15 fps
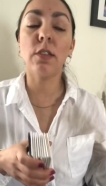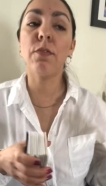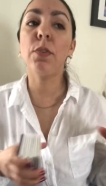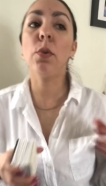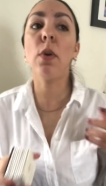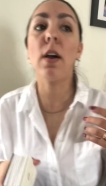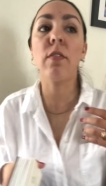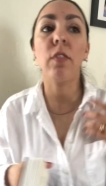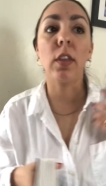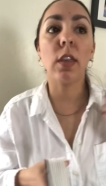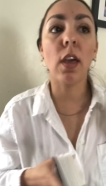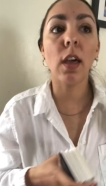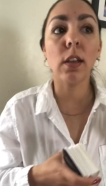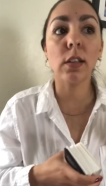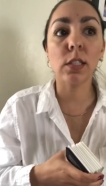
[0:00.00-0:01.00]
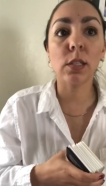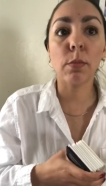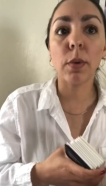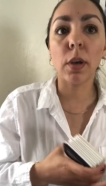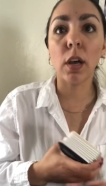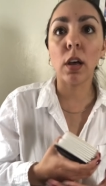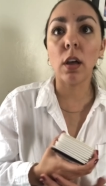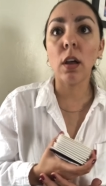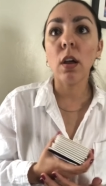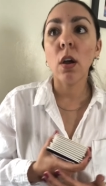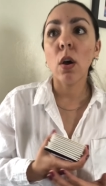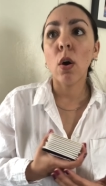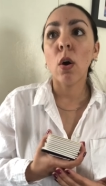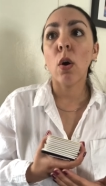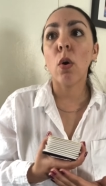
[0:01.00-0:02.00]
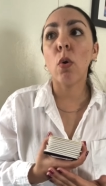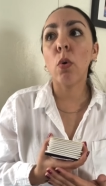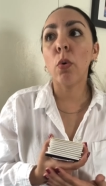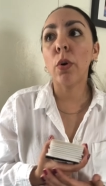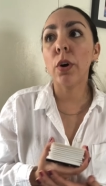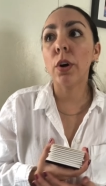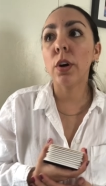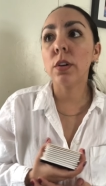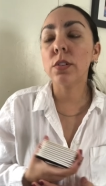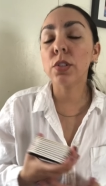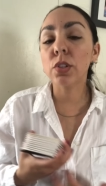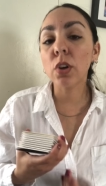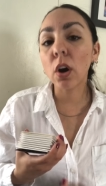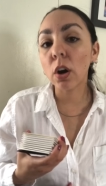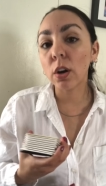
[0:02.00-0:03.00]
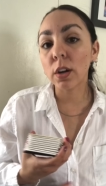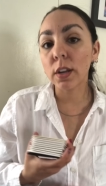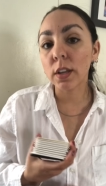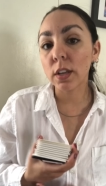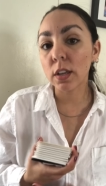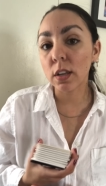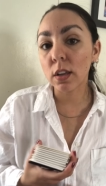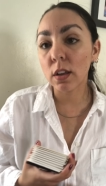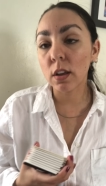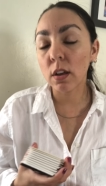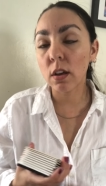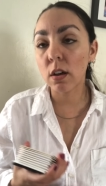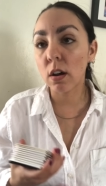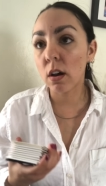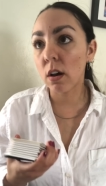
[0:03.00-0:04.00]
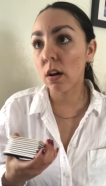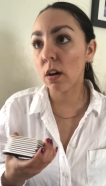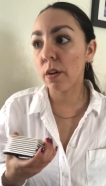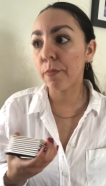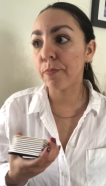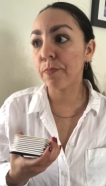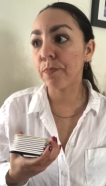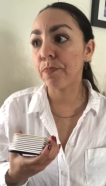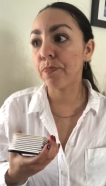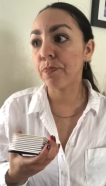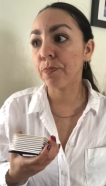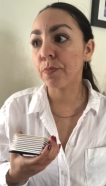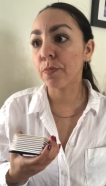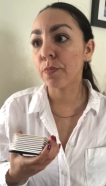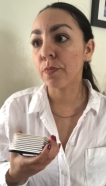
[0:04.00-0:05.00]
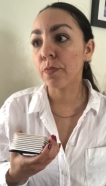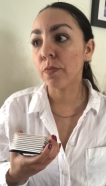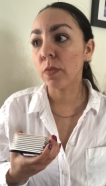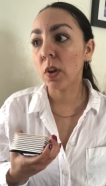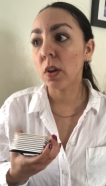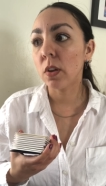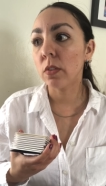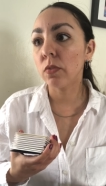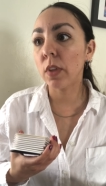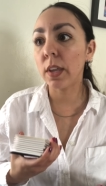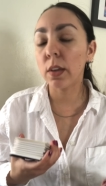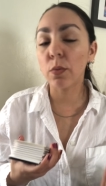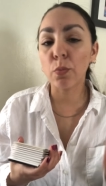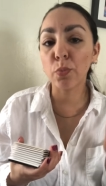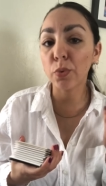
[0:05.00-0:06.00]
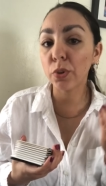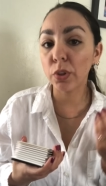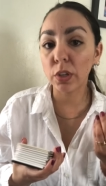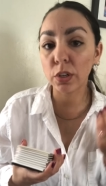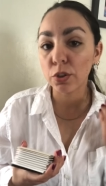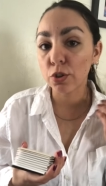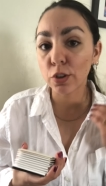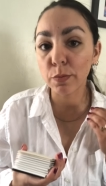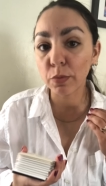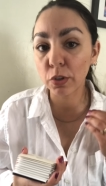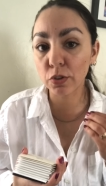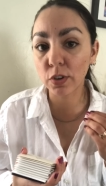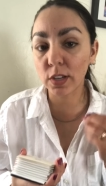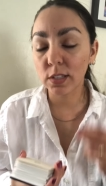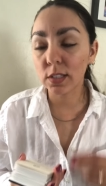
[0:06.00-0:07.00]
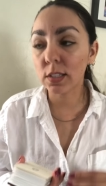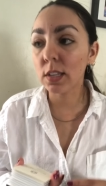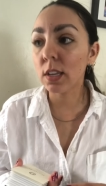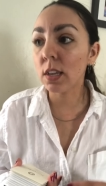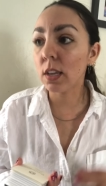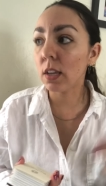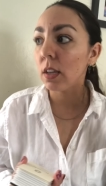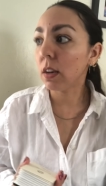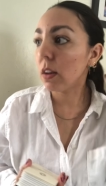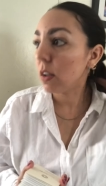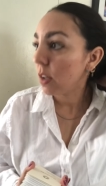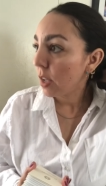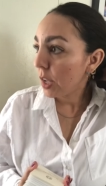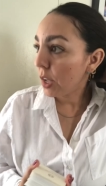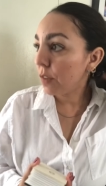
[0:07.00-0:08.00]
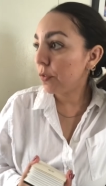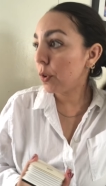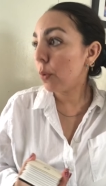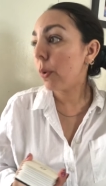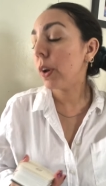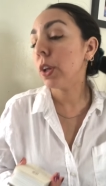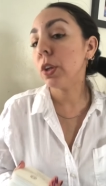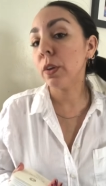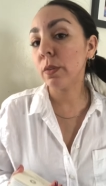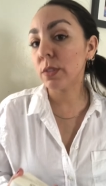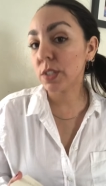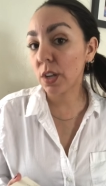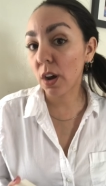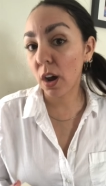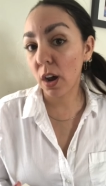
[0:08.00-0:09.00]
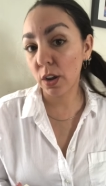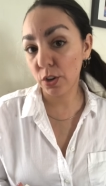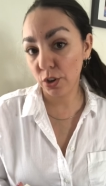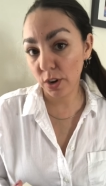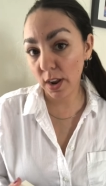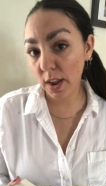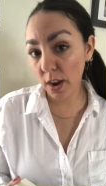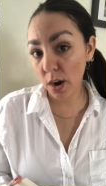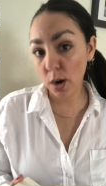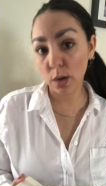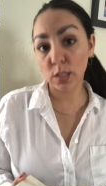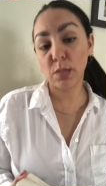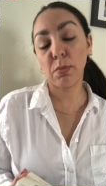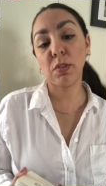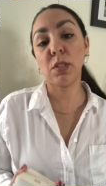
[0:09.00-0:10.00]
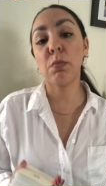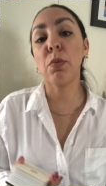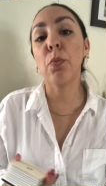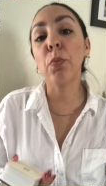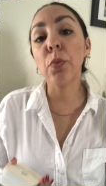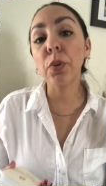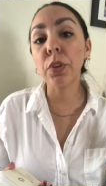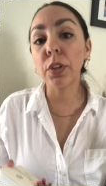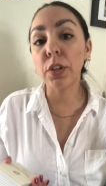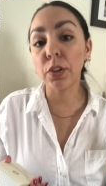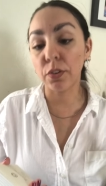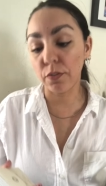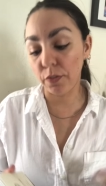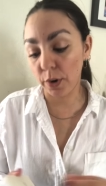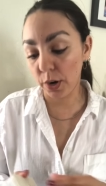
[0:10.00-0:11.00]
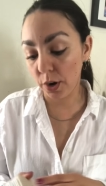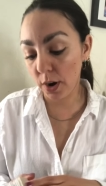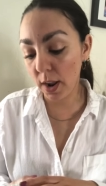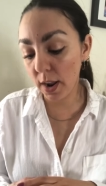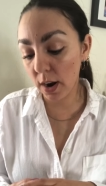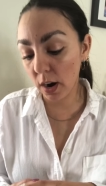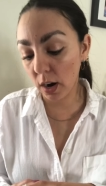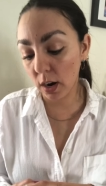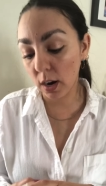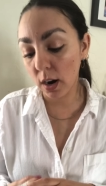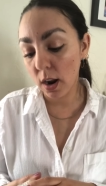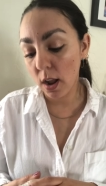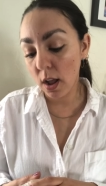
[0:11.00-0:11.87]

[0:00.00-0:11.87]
If you have like eczema or scarring, um, like really extremely dry skin. If you want to use it on your hair, it's supposed to be really good for your hair.